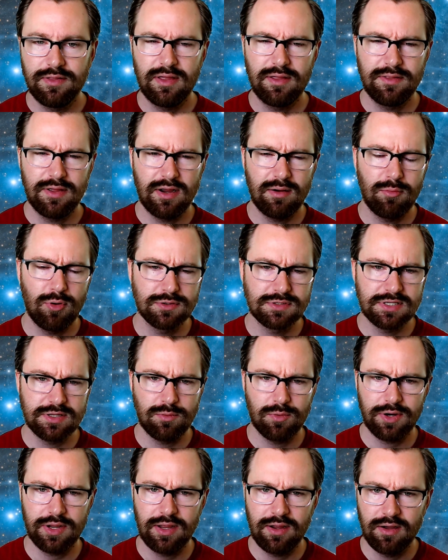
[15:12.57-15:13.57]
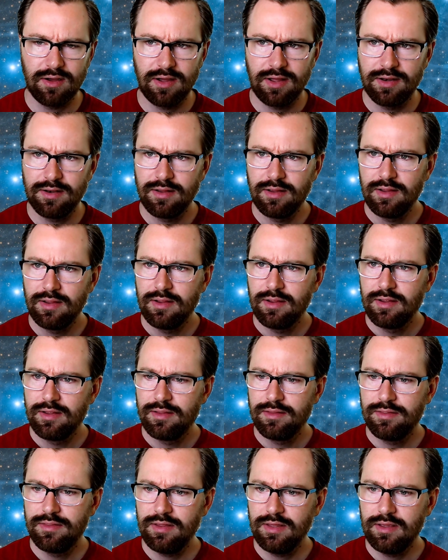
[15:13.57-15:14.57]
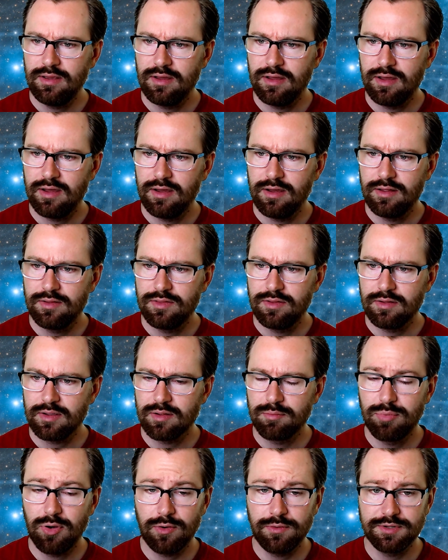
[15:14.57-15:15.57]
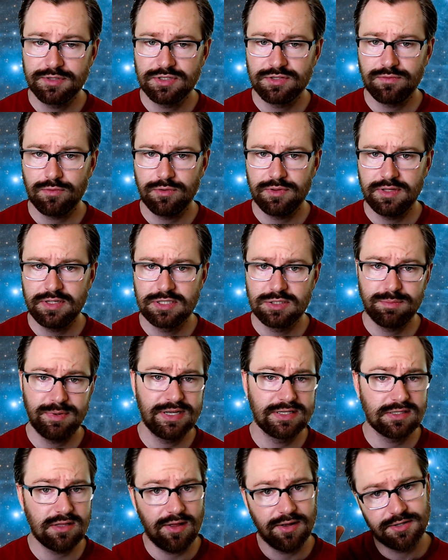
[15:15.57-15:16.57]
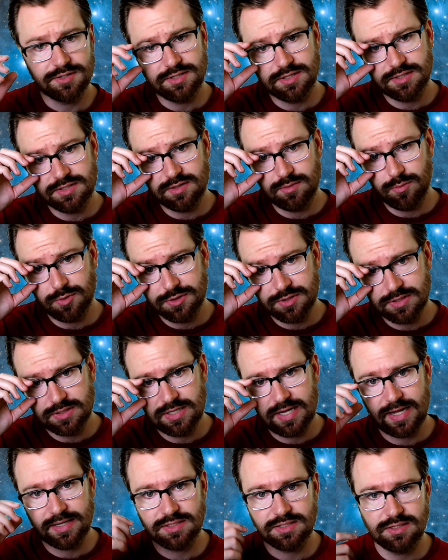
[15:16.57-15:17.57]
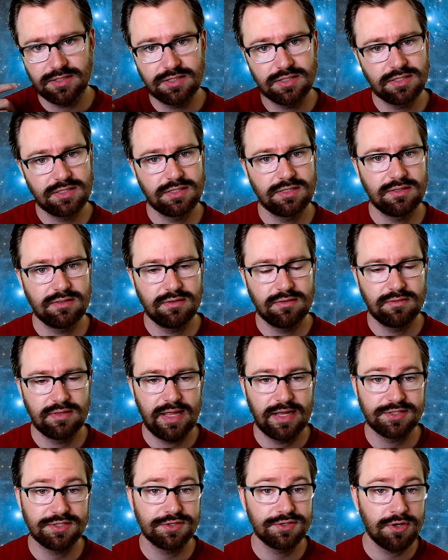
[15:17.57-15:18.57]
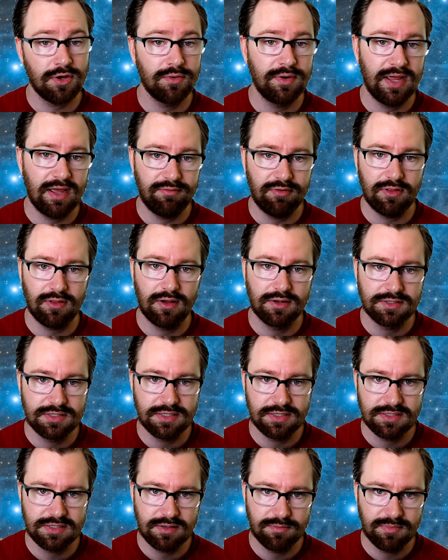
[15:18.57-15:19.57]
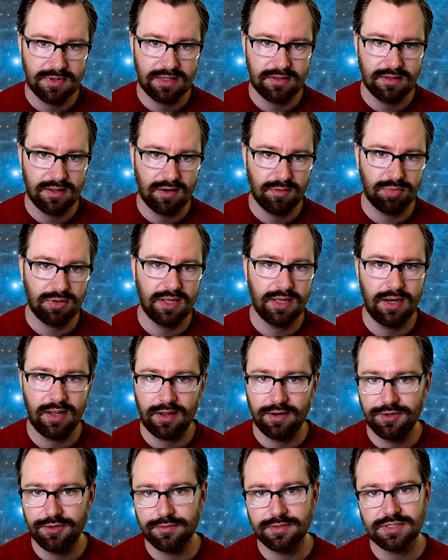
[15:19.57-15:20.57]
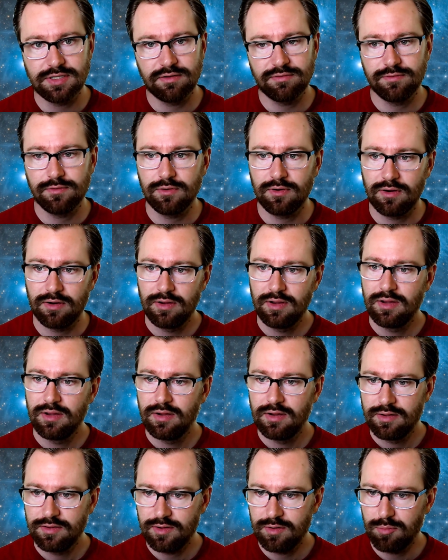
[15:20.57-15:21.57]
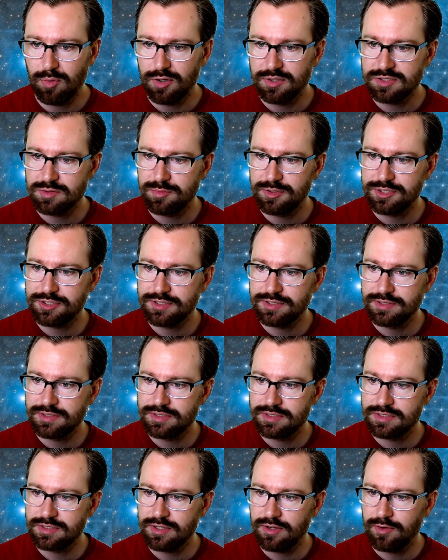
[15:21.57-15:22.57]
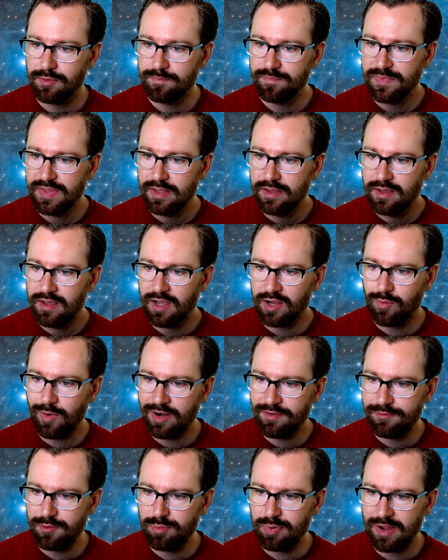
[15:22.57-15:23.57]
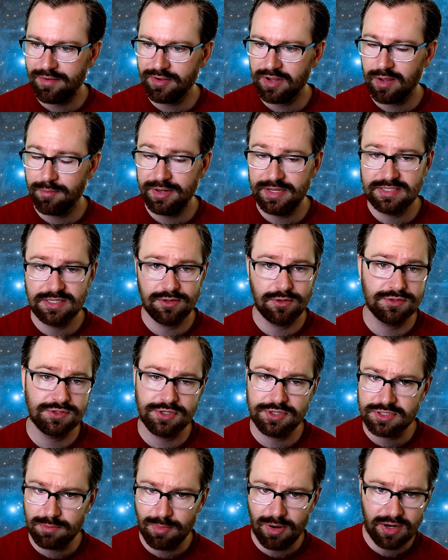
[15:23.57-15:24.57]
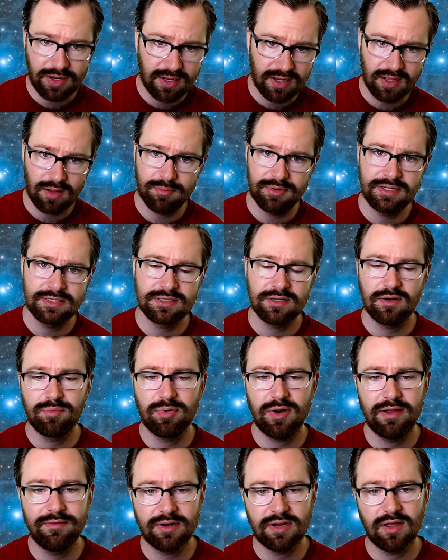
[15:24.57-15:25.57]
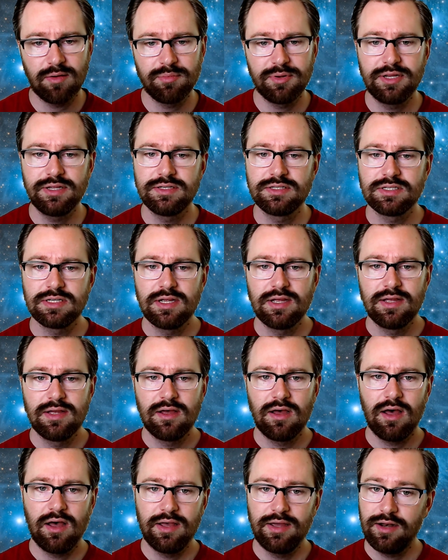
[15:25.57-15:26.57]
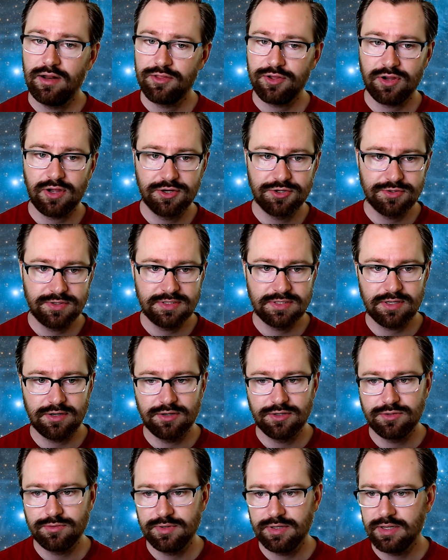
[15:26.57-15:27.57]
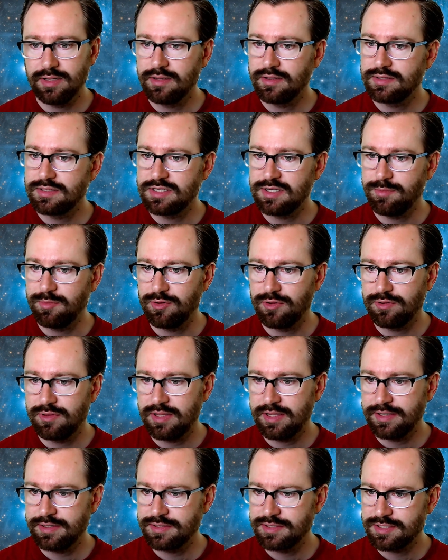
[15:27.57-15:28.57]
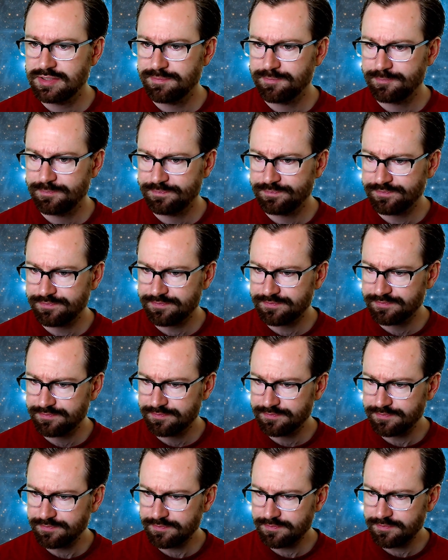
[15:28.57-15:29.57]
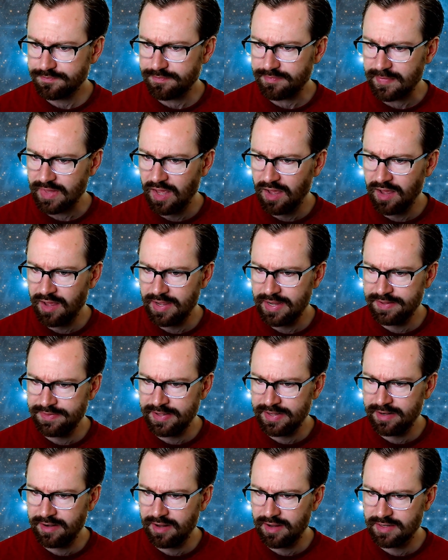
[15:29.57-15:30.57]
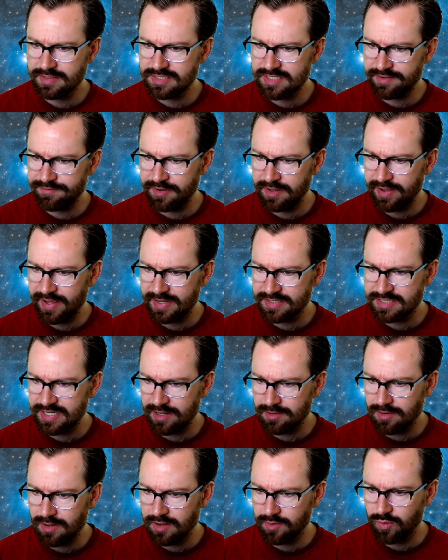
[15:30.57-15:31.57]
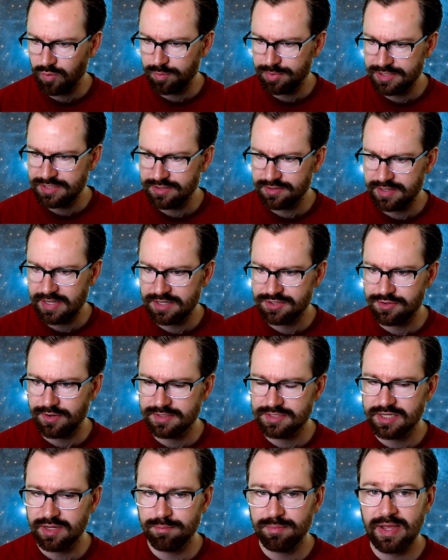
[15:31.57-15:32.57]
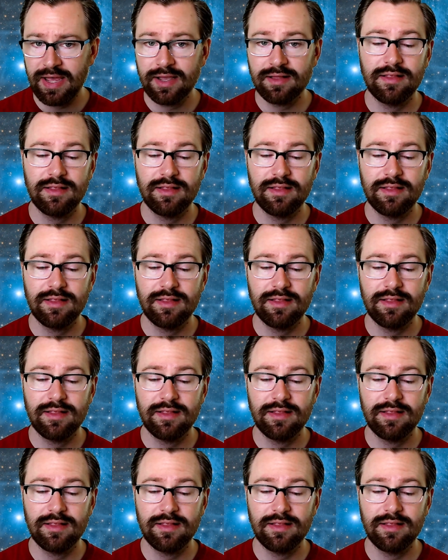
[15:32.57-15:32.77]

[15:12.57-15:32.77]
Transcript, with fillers: They're mostly working on the uh, the components for the Space Launch System, which is NASA's NASA's own heavy launch system that they're planning on using for their Mars missions. So, uh, quite a few private companies, and those are just American companies. There are private companies uh, in other countries that are doing similar things. Uh, and then uh, Stephanie asked how long will it be till the astronauts get back.